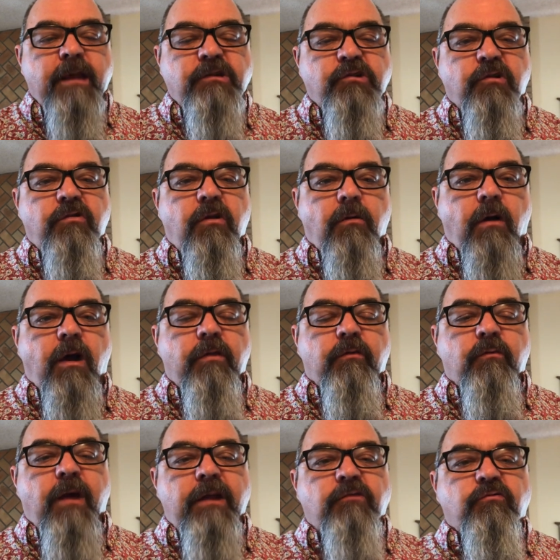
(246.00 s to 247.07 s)
sure you're on the
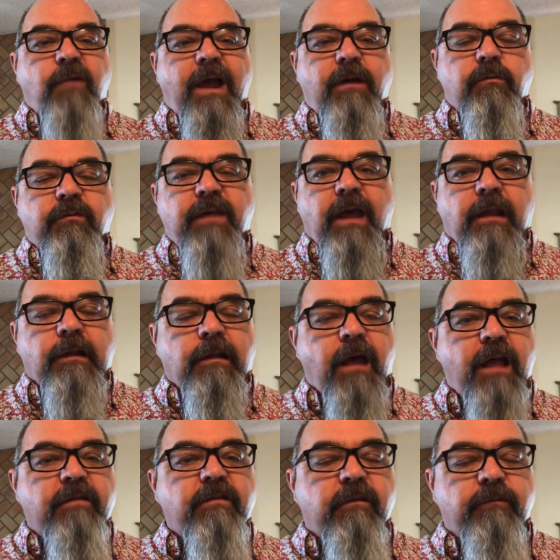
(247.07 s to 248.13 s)
right track with that.
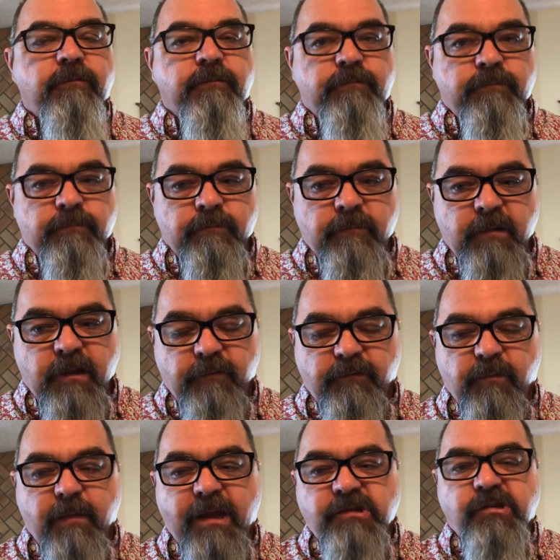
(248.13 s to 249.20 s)
Lots of
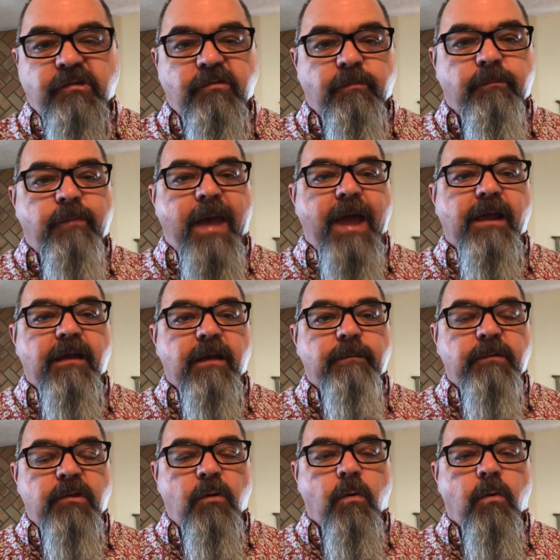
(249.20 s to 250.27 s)
information to back up
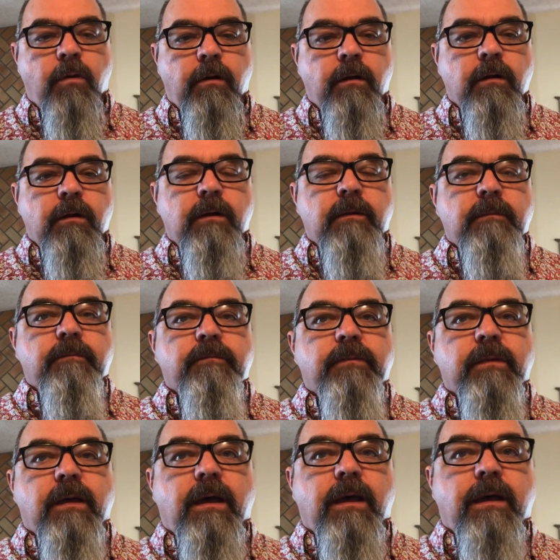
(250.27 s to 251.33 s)
your
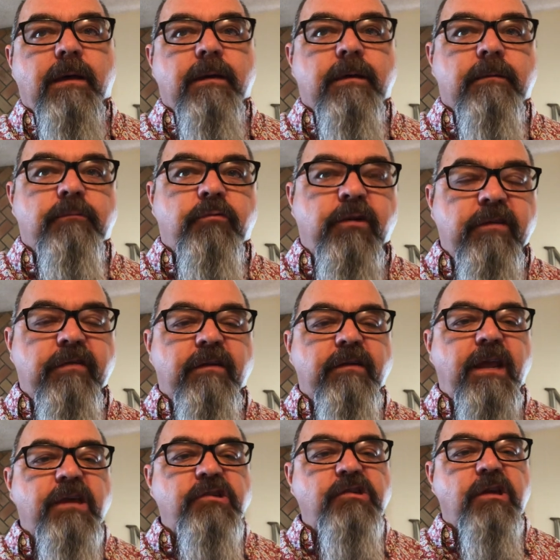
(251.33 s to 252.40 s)
uh,
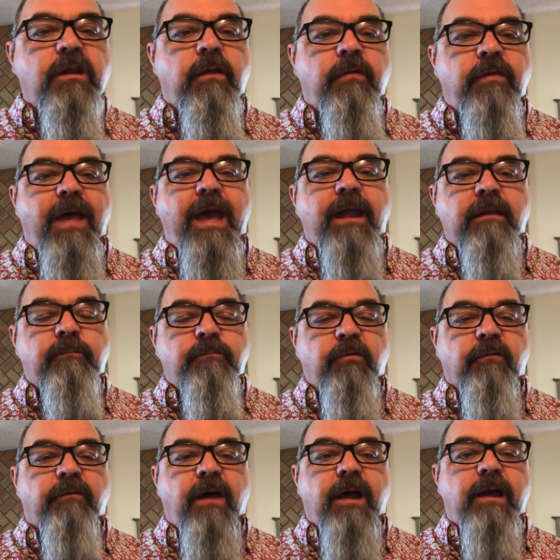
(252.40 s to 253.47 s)
presentation that
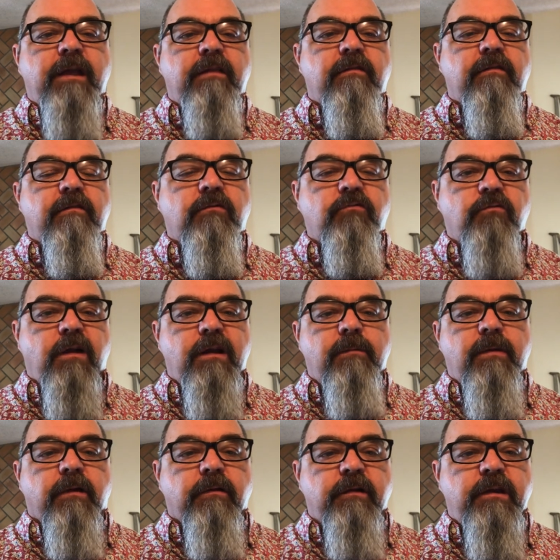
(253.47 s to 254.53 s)
provides
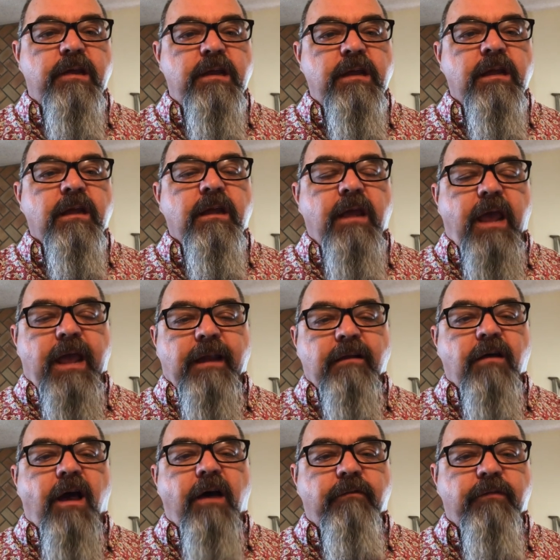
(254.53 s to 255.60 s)
credibility and
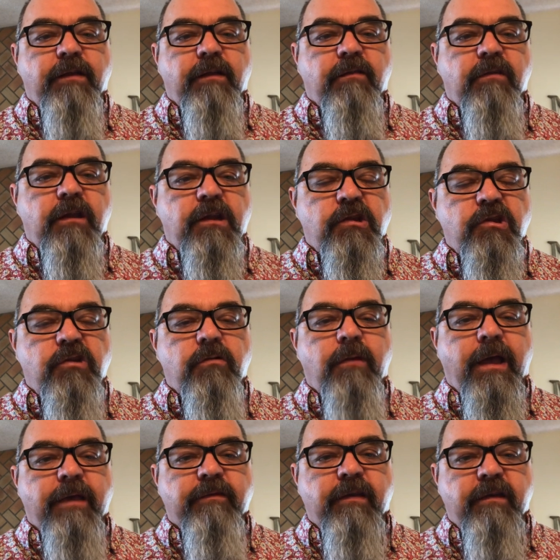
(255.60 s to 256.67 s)
confidence in you
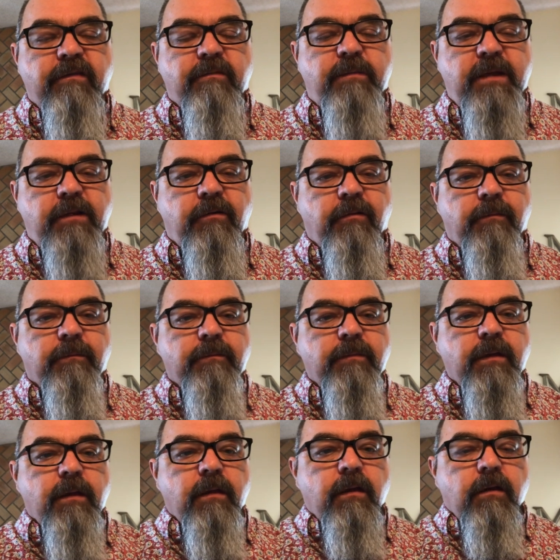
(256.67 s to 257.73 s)
as a speaker.
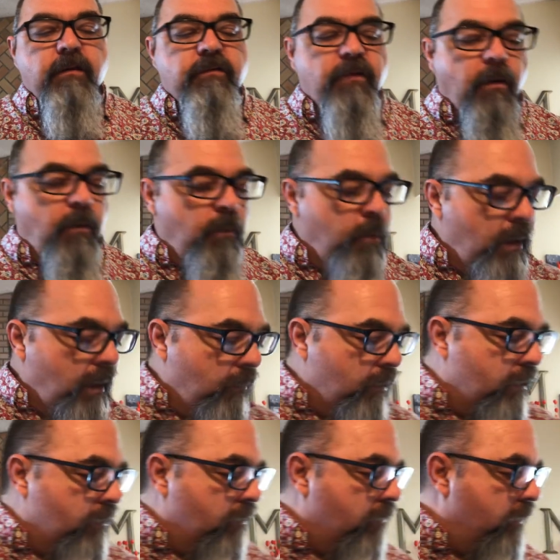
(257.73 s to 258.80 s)
So what I want
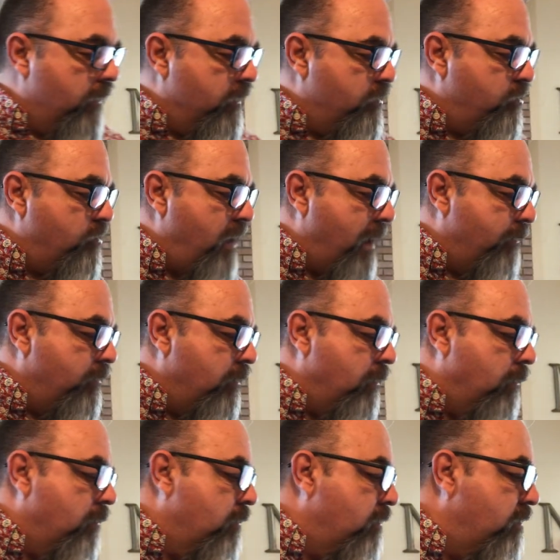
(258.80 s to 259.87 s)
to do in this
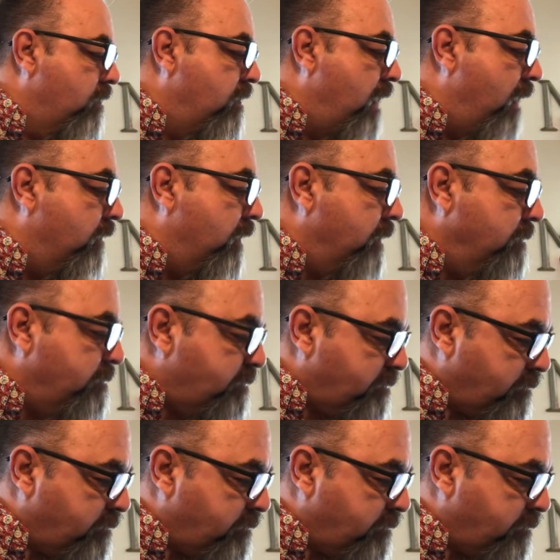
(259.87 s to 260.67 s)
chapter seven